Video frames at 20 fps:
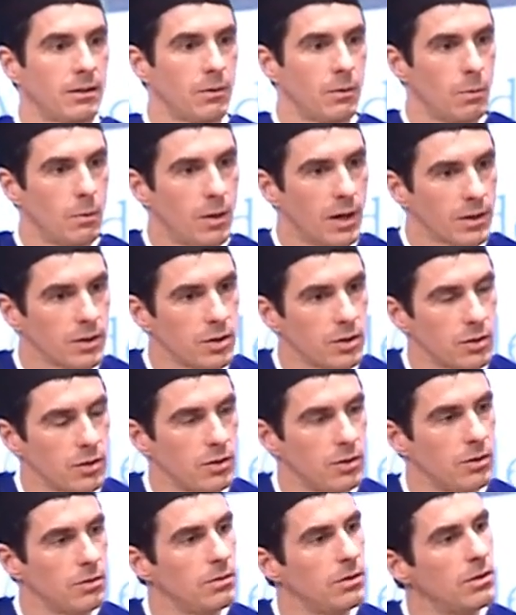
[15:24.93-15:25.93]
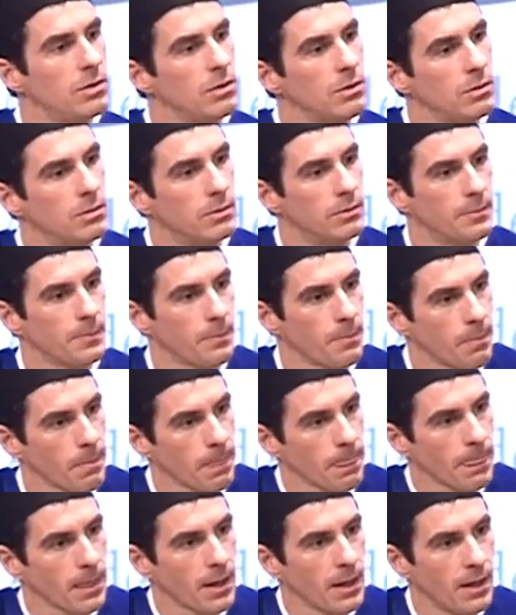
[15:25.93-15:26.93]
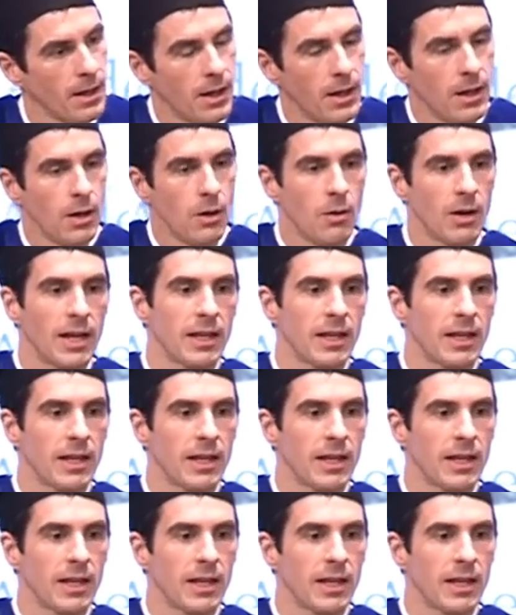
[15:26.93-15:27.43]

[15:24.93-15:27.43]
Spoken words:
What should you do? Well,